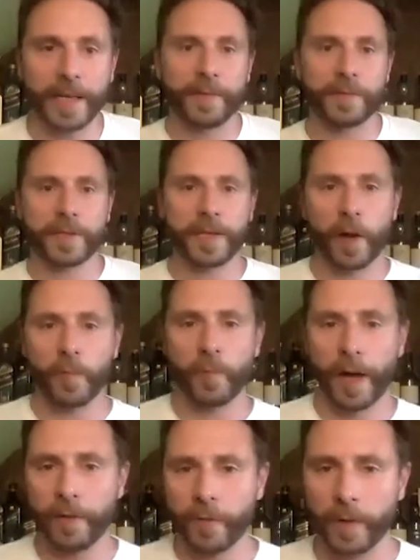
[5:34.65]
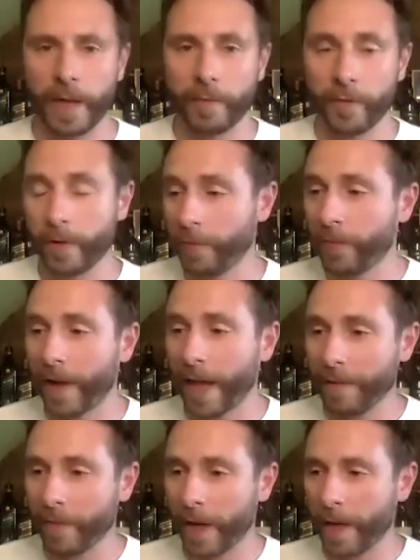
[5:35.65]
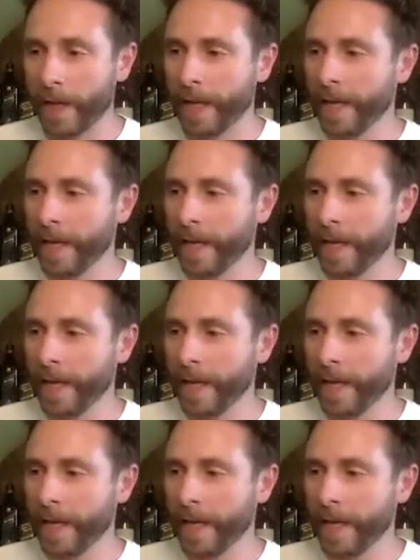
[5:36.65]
gives us an unrivaled level of flavor